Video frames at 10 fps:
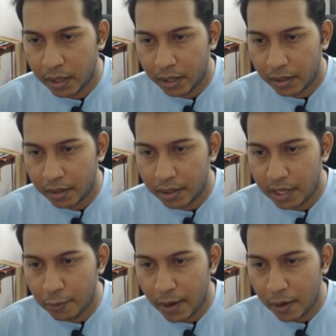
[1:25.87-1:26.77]
the
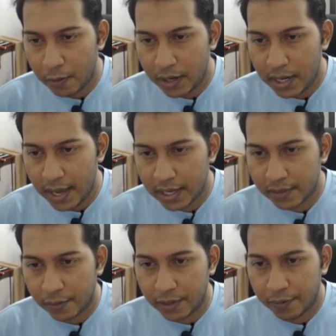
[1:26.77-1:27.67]
dy over dx
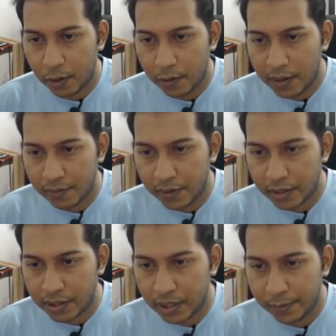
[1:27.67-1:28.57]
for the following
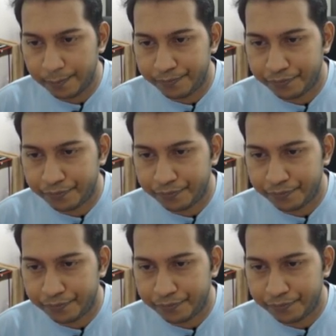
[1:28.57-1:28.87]
function,